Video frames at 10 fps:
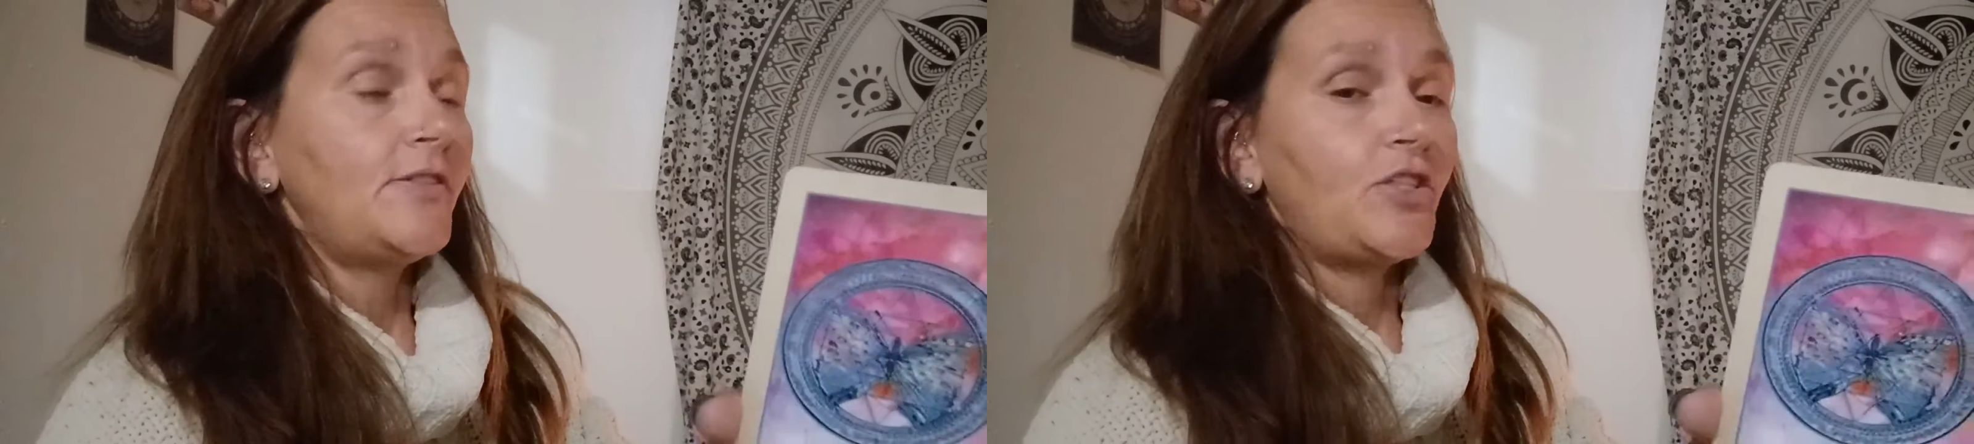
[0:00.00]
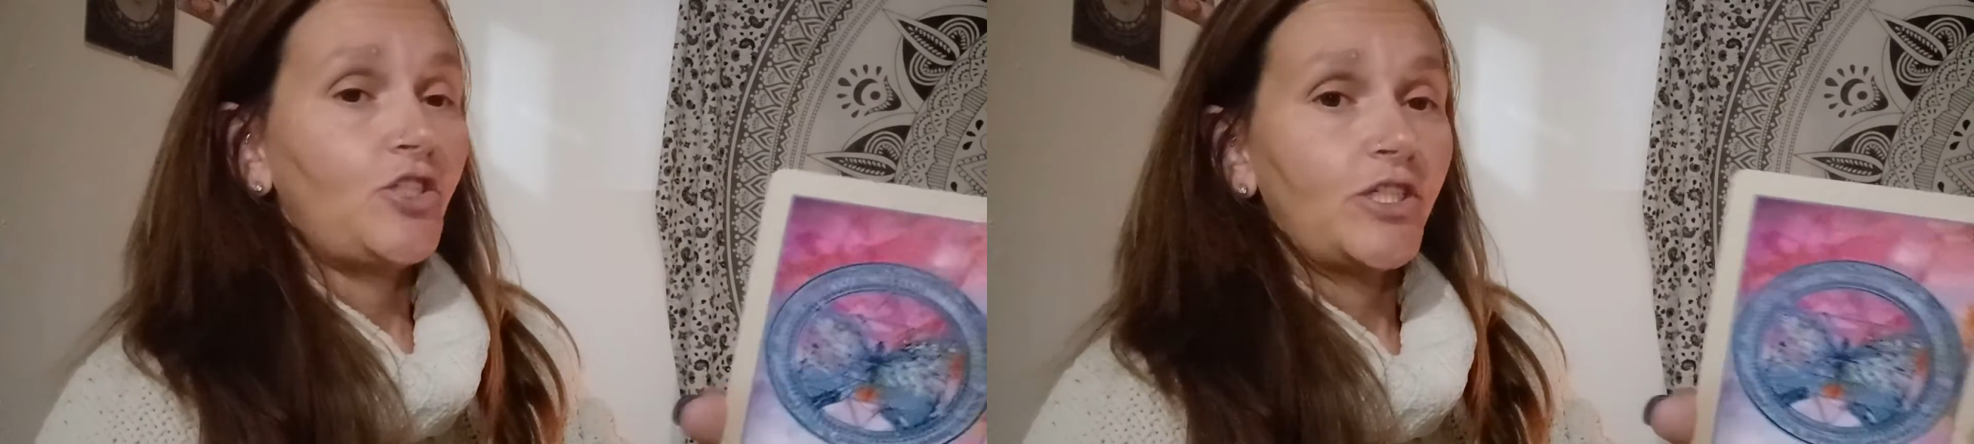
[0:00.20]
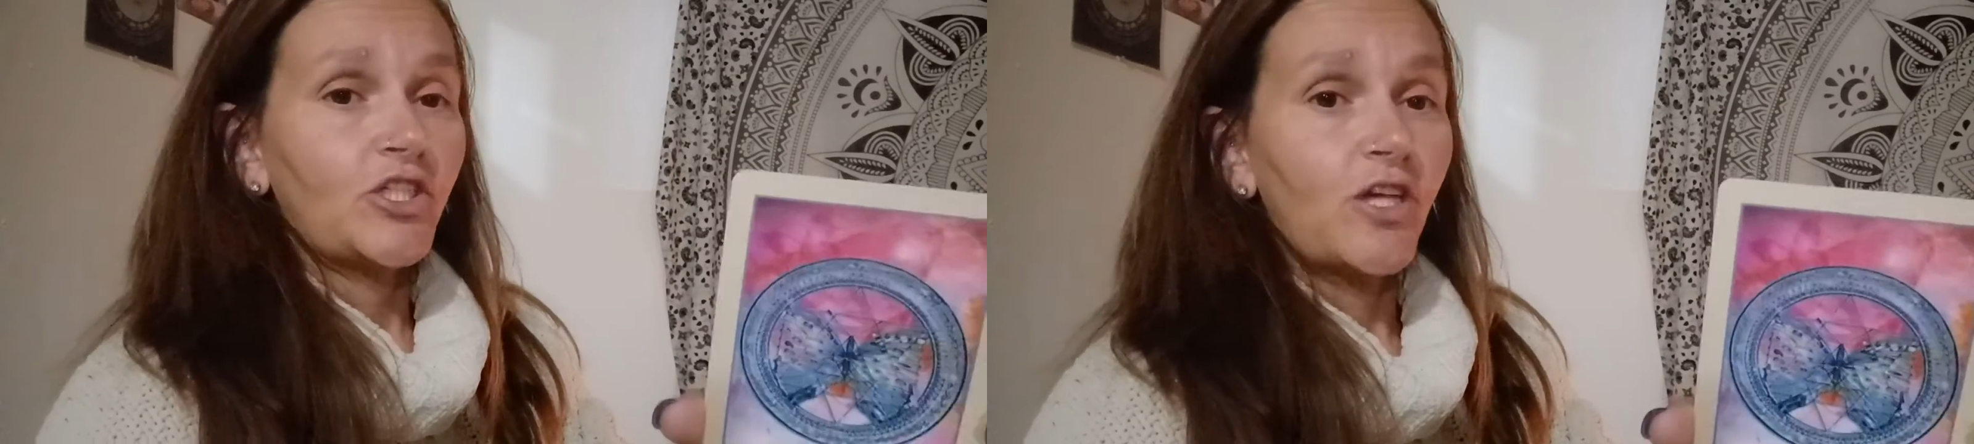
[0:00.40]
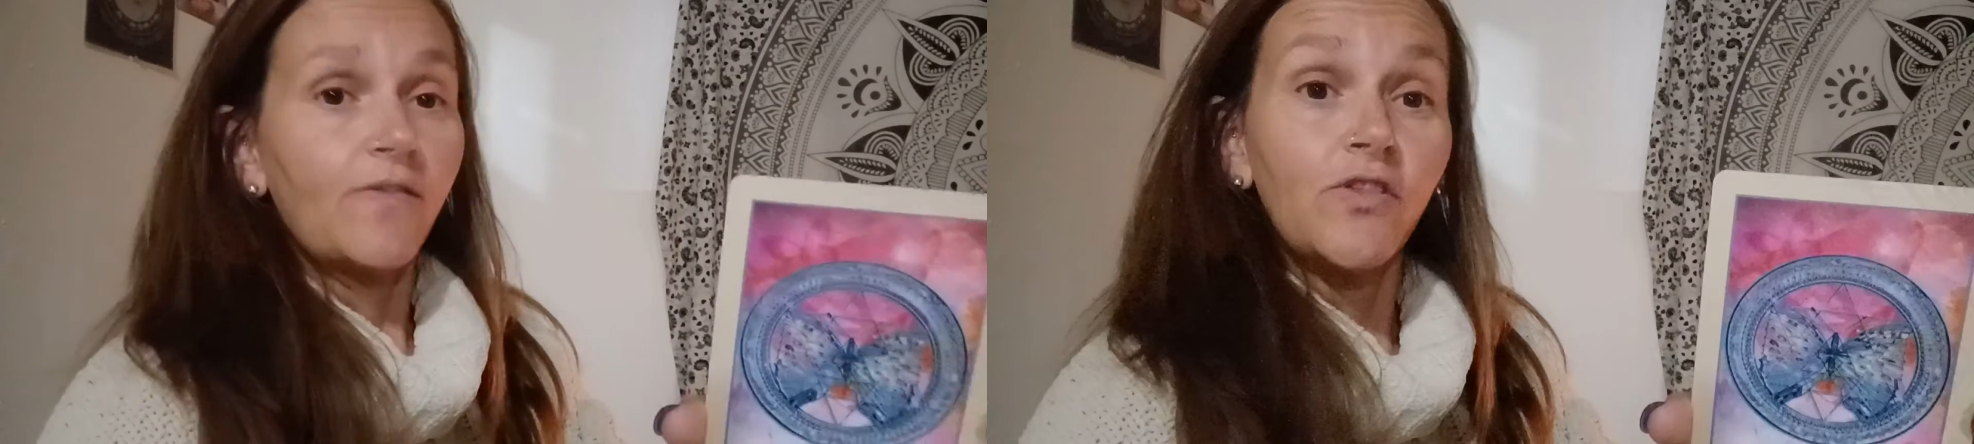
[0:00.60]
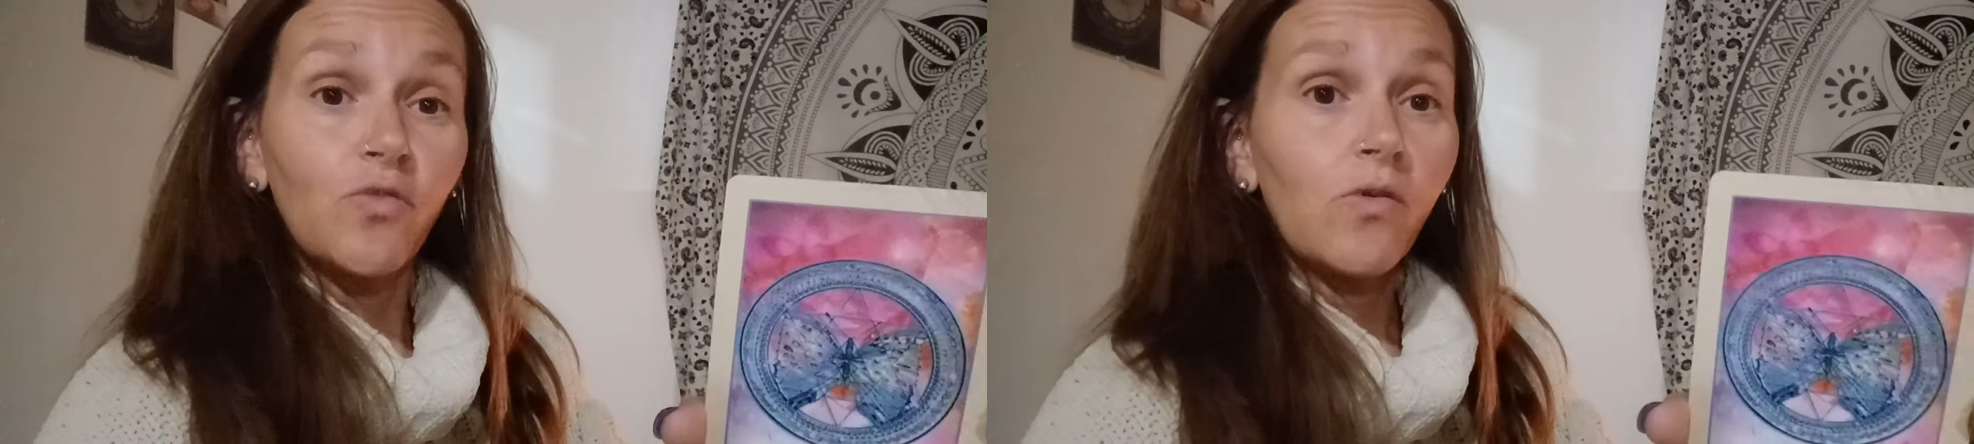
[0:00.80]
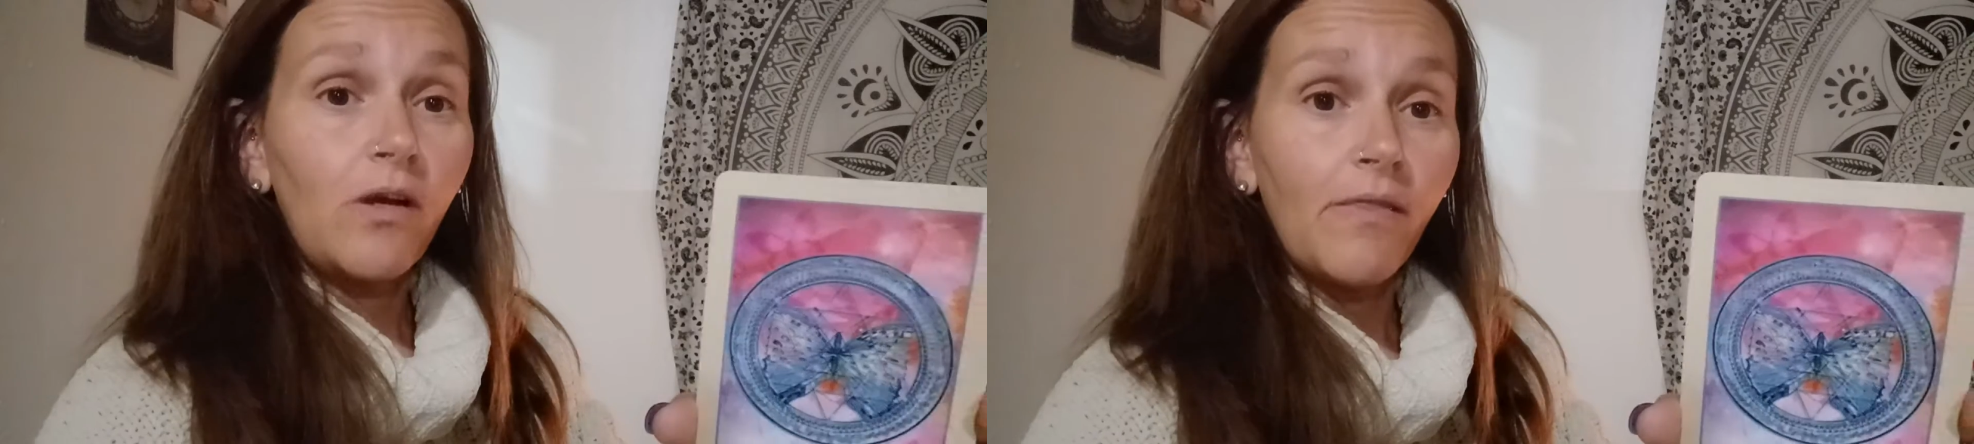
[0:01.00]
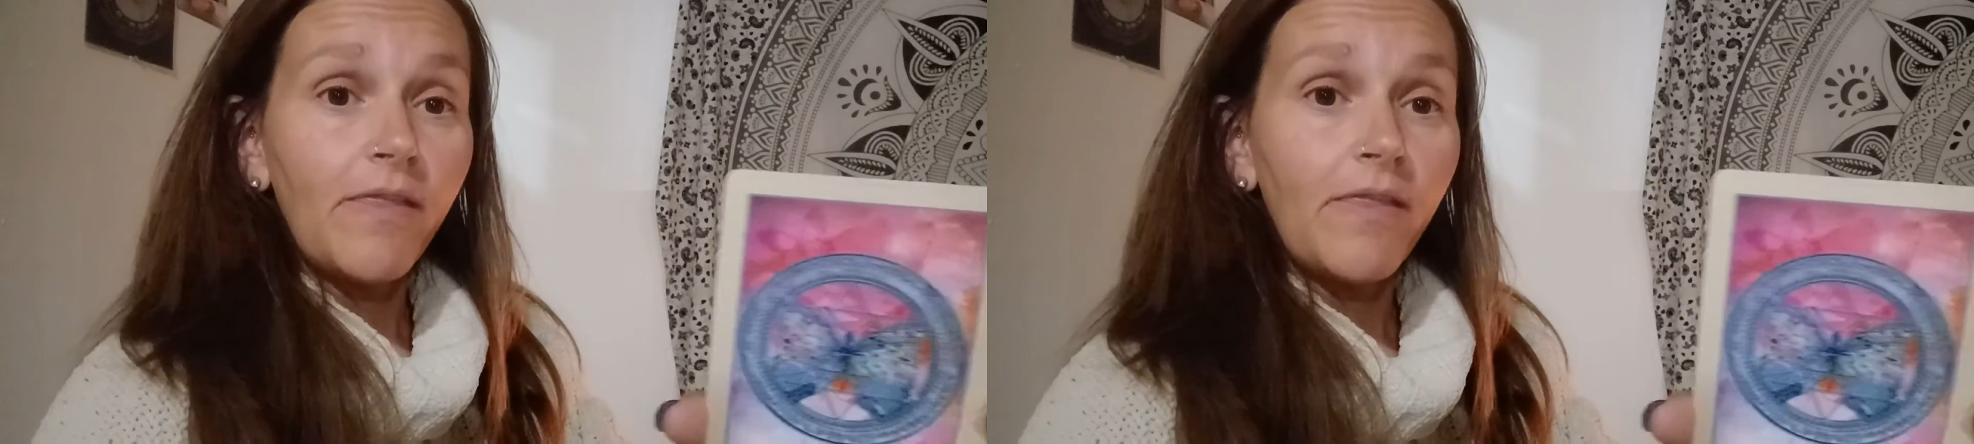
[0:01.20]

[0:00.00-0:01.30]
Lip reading: to just shut the door on